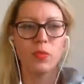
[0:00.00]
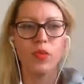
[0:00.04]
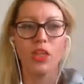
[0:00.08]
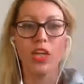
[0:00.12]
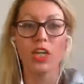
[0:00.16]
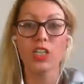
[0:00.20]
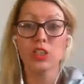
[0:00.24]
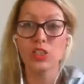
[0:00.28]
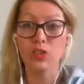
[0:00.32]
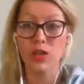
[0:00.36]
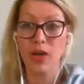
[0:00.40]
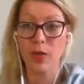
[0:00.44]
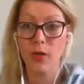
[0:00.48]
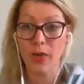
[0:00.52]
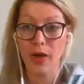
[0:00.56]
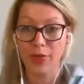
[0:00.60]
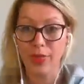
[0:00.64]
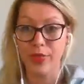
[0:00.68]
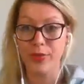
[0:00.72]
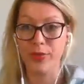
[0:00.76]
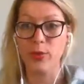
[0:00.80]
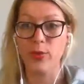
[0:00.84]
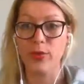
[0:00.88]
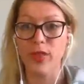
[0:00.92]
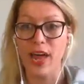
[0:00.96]
So I
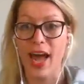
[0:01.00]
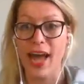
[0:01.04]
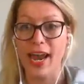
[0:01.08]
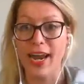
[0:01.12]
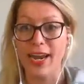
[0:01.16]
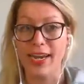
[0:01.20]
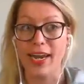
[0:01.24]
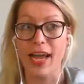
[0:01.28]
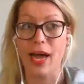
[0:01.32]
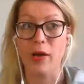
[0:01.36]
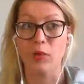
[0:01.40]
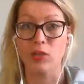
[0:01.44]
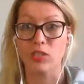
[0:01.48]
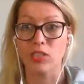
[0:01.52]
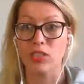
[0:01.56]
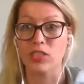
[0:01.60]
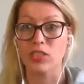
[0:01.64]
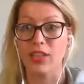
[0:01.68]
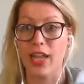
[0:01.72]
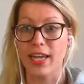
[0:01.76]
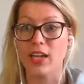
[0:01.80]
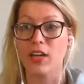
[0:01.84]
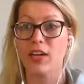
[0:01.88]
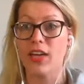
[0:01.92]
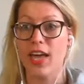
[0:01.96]
went through that and I was just
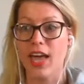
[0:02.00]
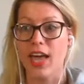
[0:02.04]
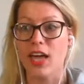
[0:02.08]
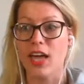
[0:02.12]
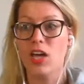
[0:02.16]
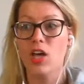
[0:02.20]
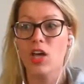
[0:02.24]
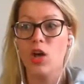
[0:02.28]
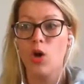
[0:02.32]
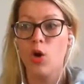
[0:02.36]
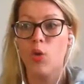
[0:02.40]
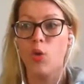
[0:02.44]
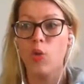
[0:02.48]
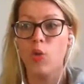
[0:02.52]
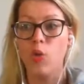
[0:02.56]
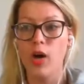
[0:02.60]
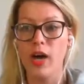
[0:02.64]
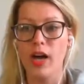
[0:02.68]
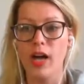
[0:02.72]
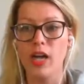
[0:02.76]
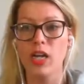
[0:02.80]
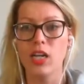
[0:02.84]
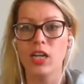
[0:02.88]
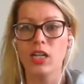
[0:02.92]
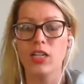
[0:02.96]
like, okay,
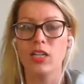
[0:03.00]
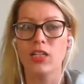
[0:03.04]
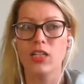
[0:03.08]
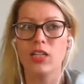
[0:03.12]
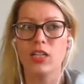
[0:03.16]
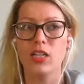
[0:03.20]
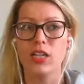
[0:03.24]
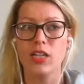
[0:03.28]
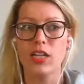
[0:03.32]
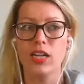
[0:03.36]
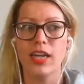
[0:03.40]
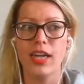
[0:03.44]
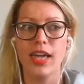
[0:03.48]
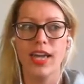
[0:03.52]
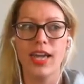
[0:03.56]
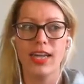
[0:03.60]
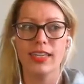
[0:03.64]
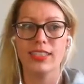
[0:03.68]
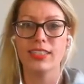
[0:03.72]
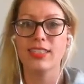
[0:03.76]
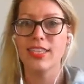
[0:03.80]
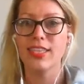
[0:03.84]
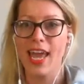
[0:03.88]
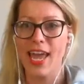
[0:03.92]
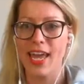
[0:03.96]
what
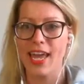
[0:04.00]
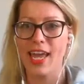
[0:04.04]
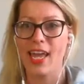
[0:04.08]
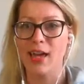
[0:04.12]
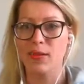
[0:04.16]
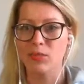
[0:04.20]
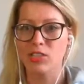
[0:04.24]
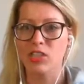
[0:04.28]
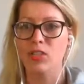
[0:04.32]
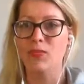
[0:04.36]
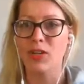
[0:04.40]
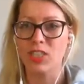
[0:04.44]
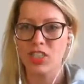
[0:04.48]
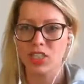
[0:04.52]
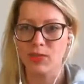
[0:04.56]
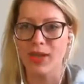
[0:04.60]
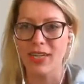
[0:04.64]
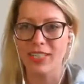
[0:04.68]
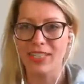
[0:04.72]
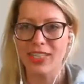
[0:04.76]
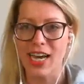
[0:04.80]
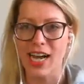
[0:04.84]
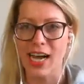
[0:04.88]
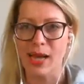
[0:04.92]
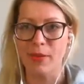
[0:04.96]
is taking up too much of my
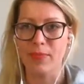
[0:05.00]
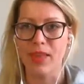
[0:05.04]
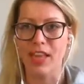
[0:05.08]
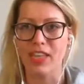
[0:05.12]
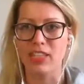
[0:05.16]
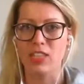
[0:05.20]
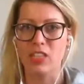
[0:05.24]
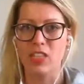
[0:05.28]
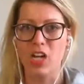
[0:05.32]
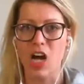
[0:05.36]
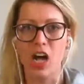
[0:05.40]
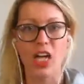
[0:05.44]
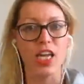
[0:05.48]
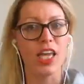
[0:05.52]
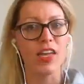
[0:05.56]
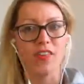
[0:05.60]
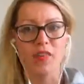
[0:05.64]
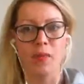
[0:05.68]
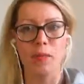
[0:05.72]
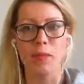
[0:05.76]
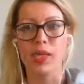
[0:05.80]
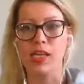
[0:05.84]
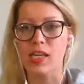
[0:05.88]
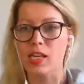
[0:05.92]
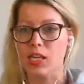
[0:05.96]
time that's not
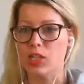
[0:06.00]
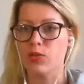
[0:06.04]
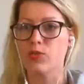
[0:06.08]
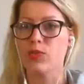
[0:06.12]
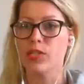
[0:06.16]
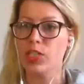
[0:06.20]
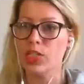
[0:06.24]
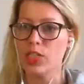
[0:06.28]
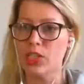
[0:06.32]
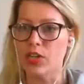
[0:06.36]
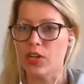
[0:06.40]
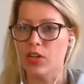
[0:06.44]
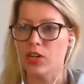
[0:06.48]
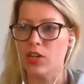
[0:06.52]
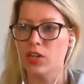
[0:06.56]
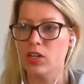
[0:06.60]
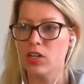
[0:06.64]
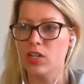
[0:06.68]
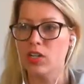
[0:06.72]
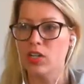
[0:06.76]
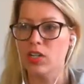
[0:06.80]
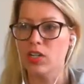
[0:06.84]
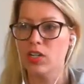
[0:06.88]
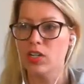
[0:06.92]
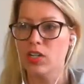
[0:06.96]
giving me good return?
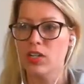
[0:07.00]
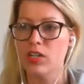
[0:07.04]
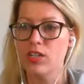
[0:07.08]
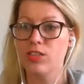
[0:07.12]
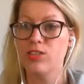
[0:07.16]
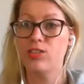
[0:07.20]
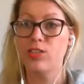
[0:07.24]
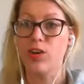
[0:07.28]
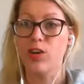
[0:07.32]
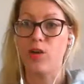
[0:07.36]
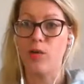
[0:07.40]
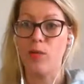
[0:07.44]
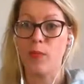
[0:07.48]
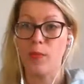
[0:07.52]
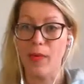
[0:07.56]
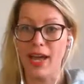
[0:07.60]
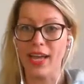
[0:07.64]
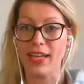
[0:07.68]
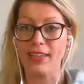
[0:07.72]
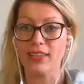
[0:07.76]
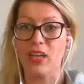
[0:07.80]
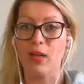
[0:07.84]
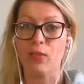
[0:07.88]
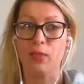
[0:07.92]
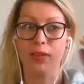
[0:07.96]
So
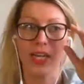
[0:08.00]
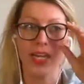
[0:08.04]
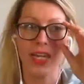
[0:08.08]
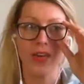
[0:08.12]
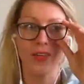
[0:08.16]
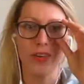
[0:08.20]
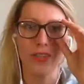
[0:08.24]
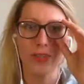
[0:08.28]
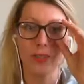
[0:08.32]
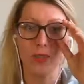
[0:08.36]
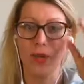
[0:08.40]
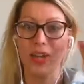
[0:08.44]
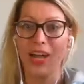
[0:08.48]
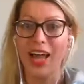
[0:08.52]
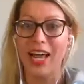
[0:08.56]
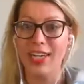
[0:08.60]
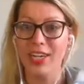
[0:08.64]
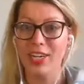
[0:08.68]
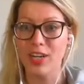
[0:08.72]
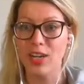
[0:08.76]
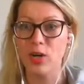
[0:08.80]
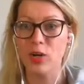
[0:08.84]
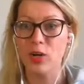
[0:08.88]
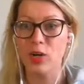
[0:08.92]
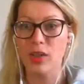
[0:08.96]
my example here is, well, I
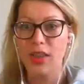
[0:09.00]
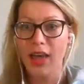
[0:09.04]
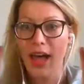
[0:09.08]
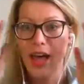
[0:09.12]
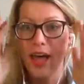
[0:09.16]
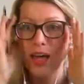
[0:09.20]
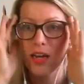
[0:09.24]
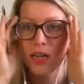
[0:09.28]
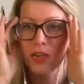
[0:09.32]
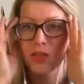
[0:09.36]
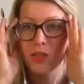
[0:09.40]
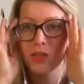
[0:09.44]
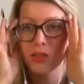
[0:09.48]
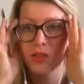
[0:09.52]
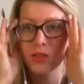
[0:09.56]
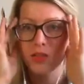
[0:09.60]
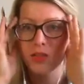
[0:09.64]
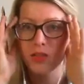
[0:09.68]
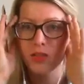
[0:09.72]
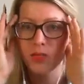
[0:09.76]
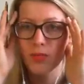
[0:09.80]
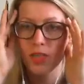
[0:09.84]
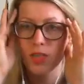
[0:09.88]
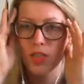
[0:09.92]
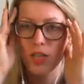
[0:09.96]
know that,
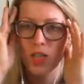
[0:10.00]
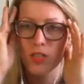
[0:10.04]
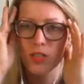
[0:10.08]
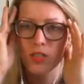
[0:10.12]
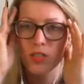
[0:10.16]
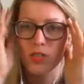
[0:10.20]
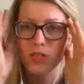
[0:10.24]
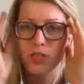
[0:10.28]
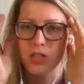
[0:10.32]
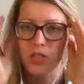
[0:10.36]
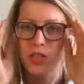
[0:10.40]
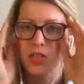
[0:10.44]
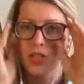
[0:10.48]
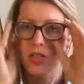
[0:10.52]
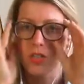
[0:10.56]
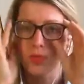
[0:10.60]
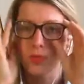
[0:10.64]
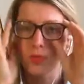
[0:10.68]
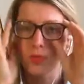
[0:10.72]
my gloss is crooked.